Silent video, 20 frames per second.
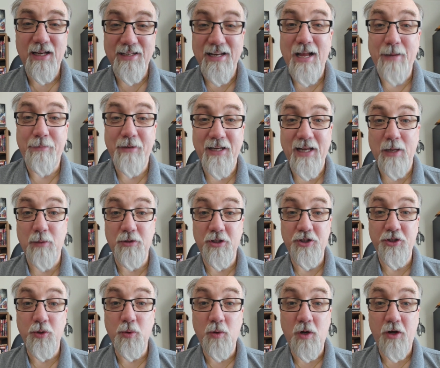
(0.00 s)
not being able
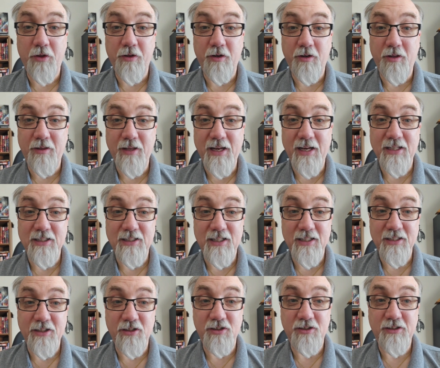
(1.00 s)
to do all their things
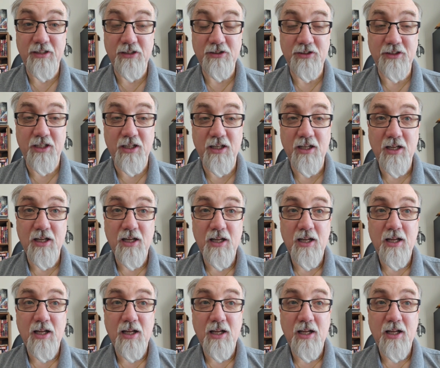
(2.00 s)
because there's such a